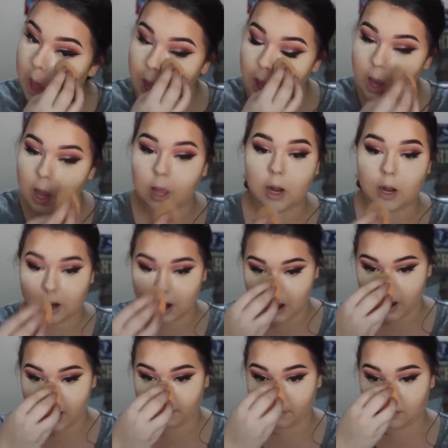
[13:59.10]
And
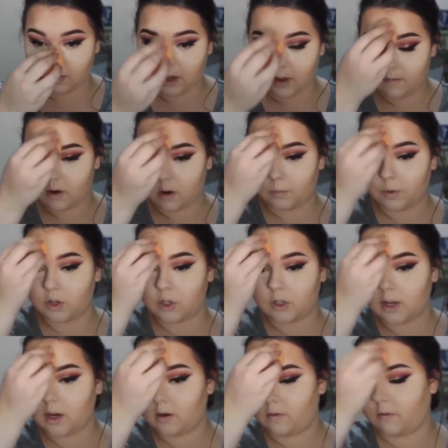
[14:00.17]
I believe it
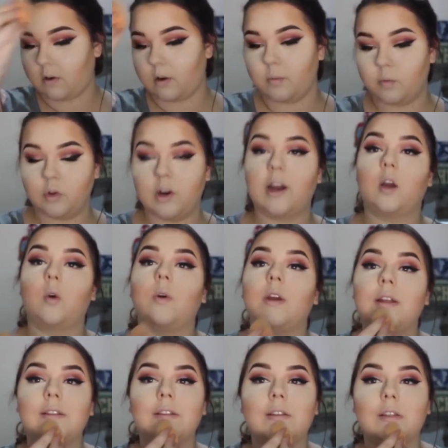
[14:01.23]
originated from drag
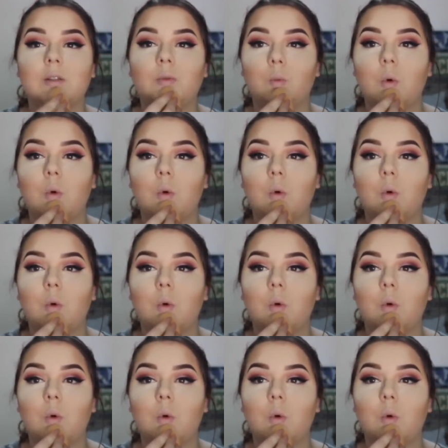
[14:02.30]
queens, is